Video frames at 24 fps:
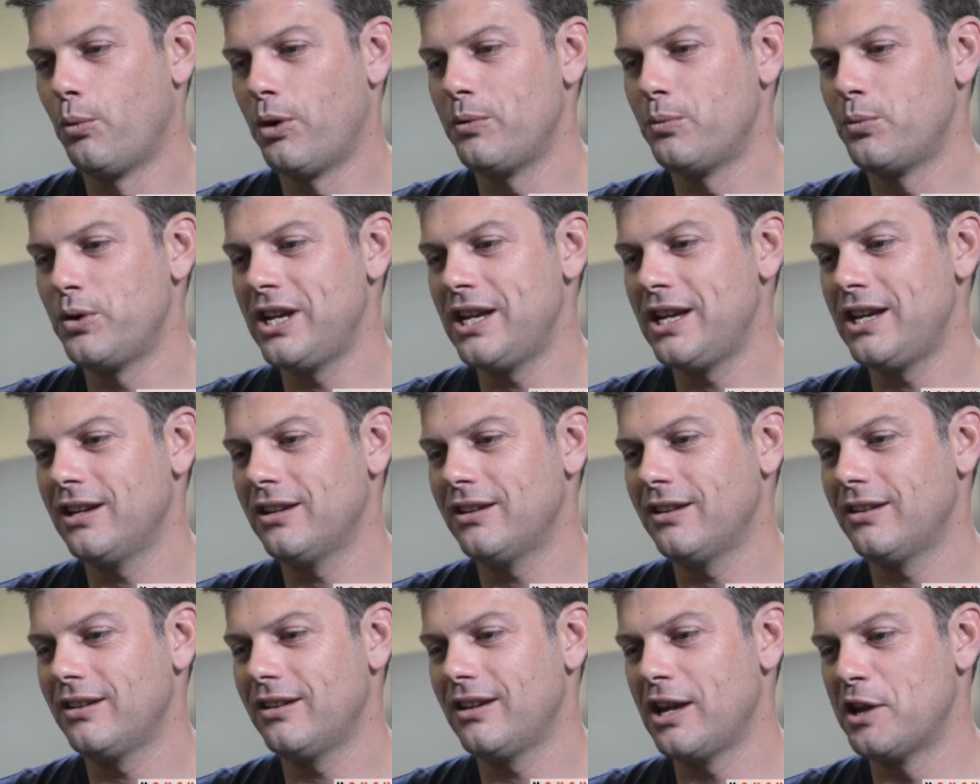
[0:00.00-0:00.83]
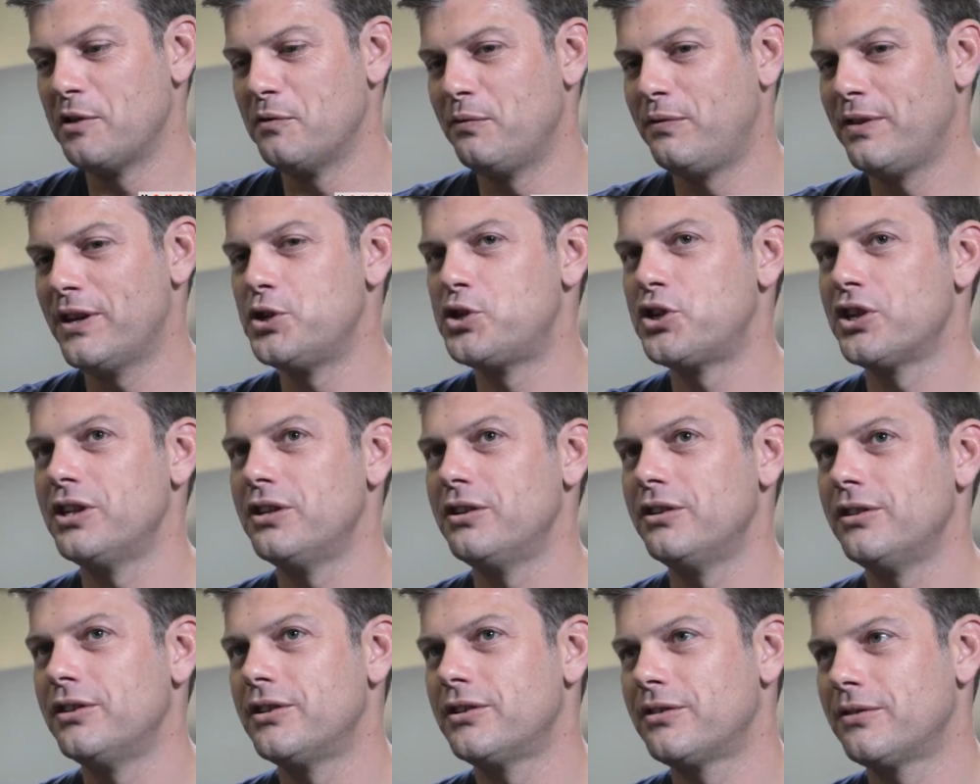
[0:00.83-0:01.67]
when we
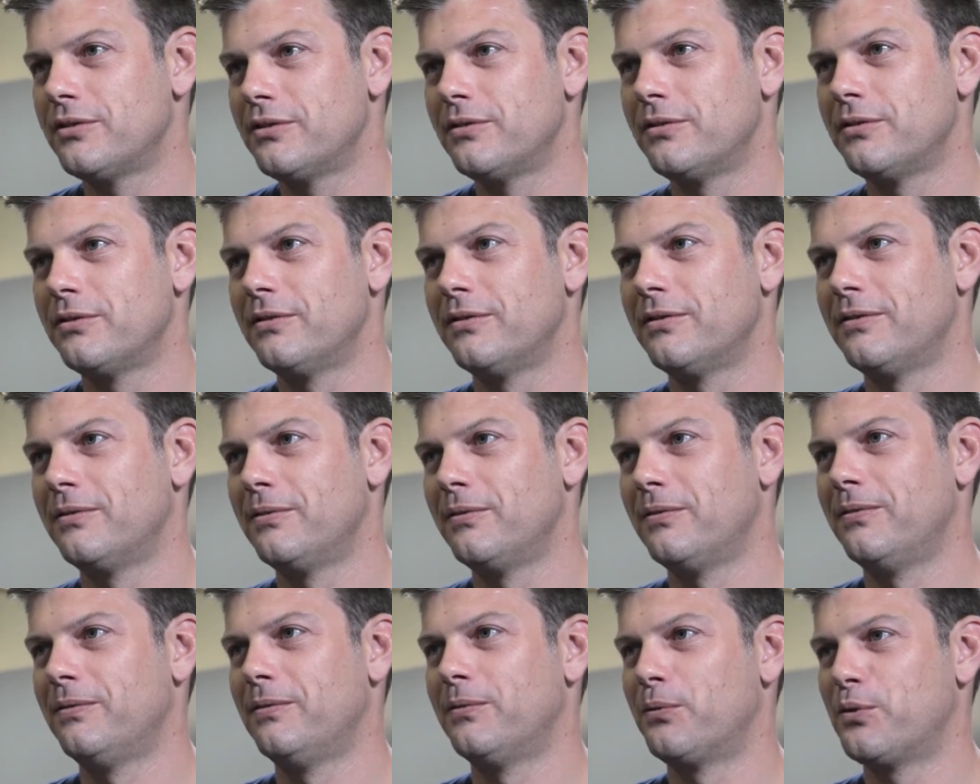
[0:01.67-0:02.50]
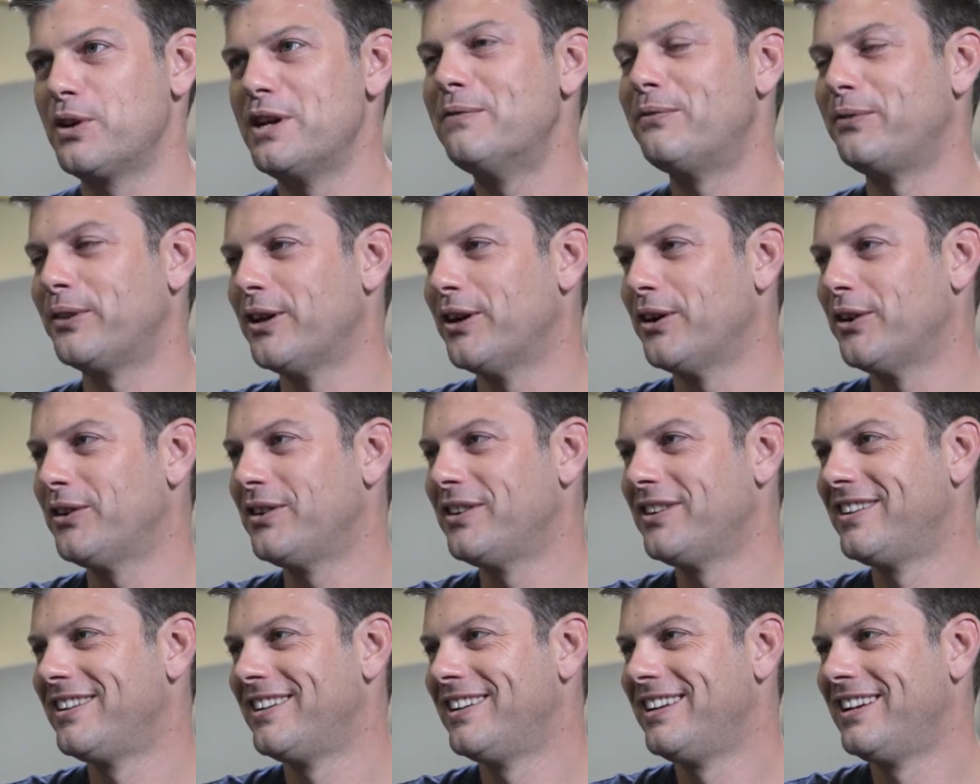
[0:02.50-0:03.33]
envisioned Reflow,
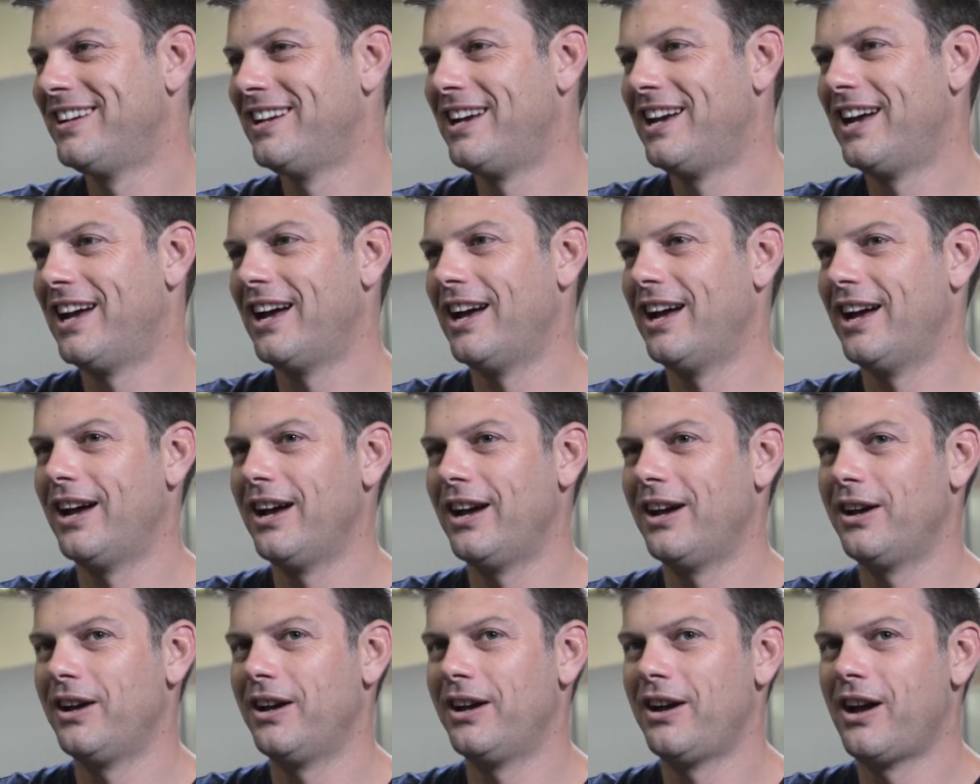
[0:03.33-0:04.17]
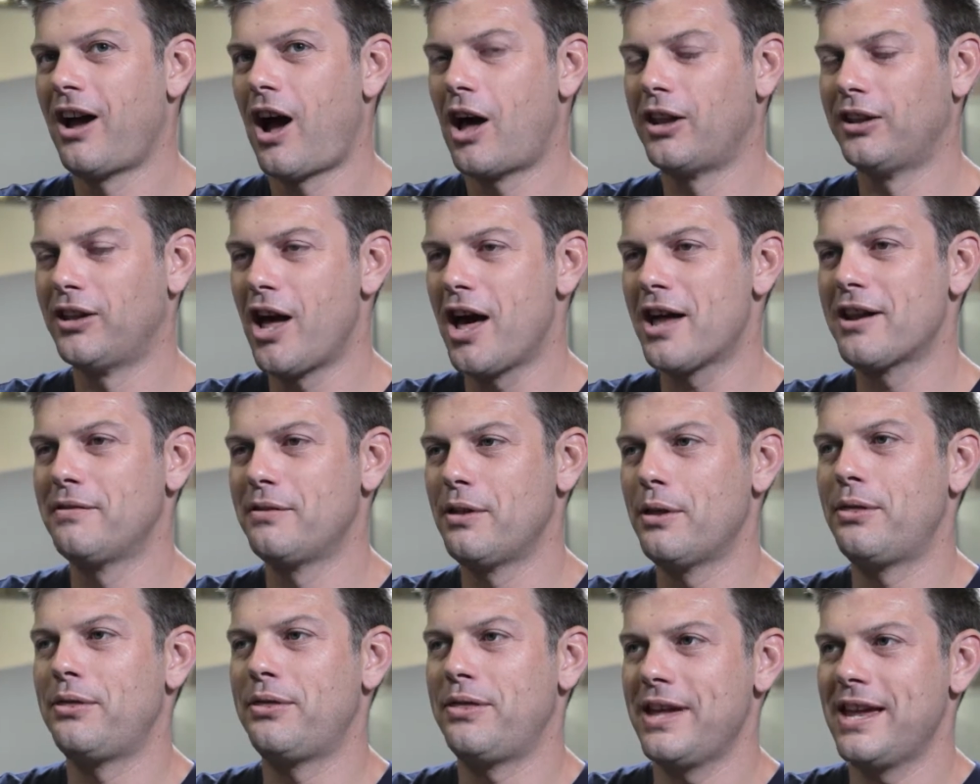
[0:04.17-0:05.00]
uh, a lot
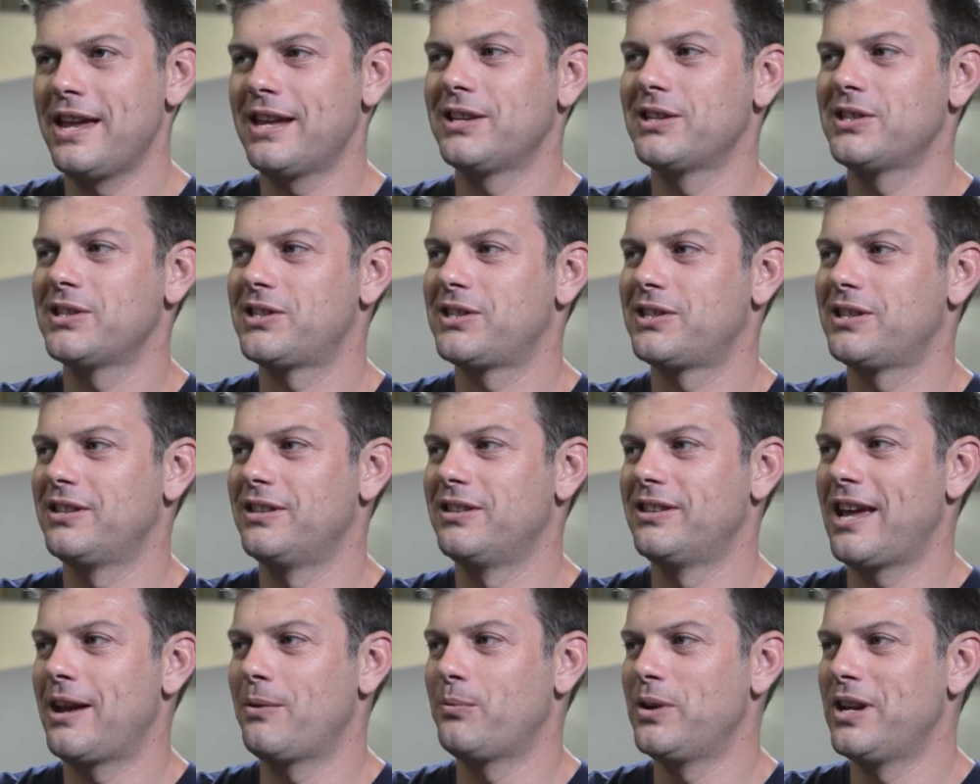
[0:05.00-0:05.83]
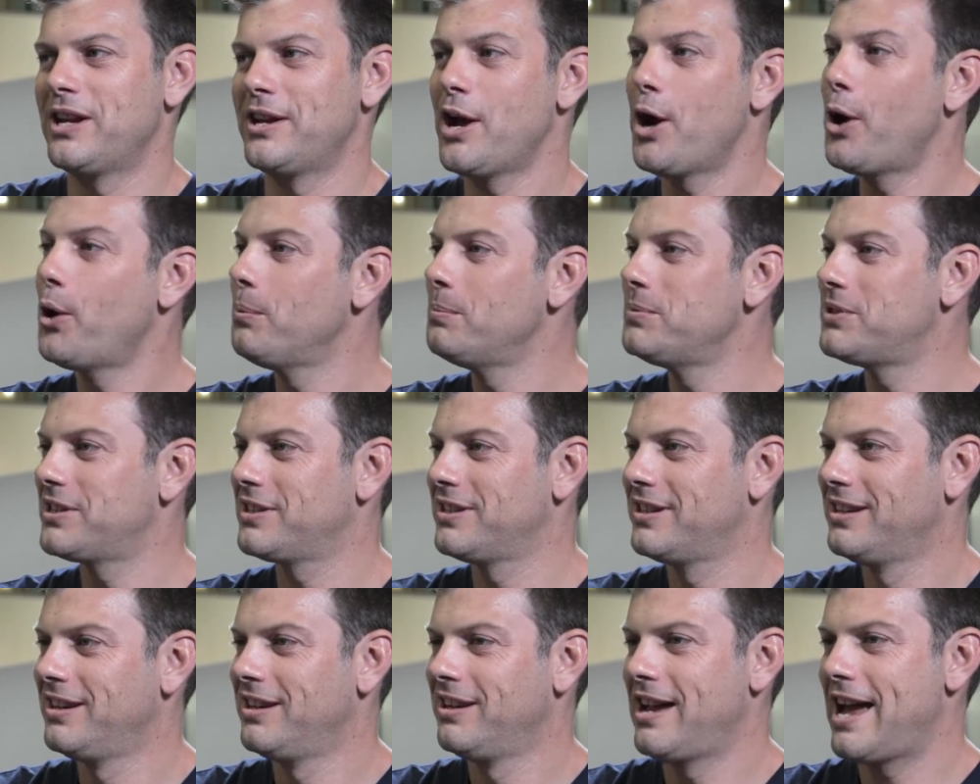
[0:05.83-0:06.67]
of the things that we had
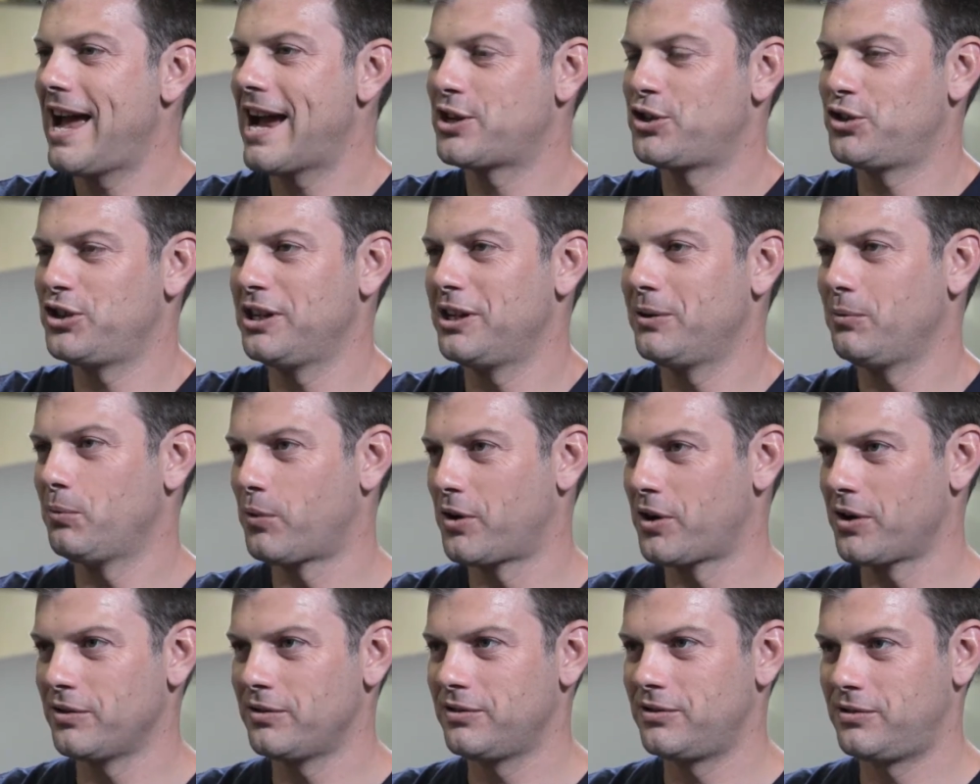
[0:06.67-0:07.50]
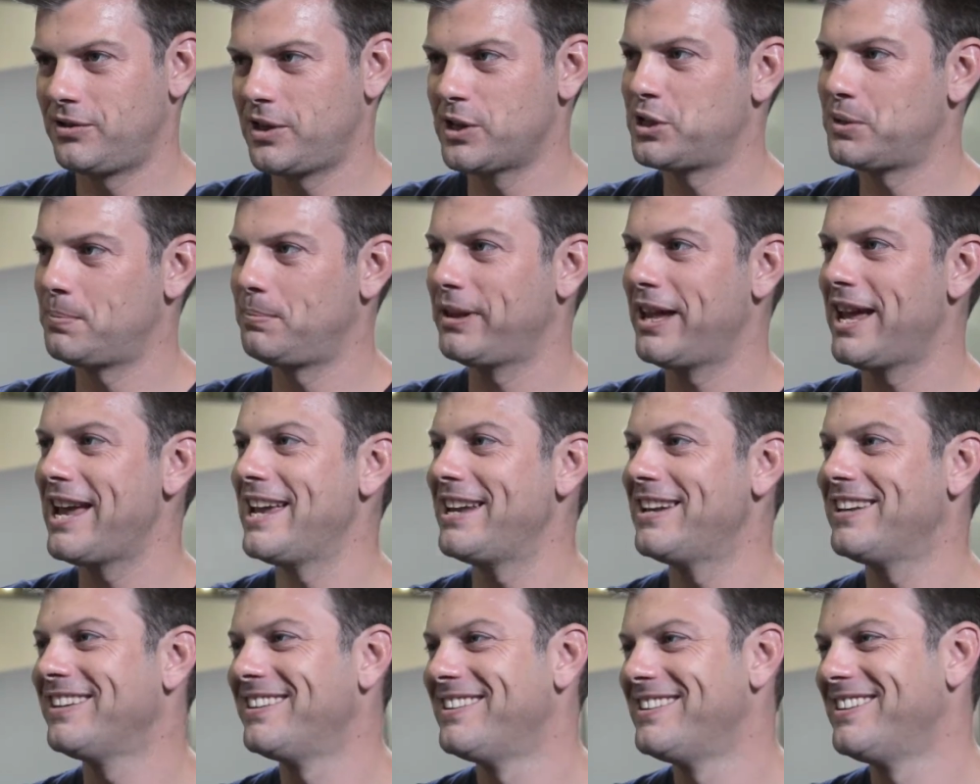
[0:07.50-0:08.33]
hoped actually were displayed,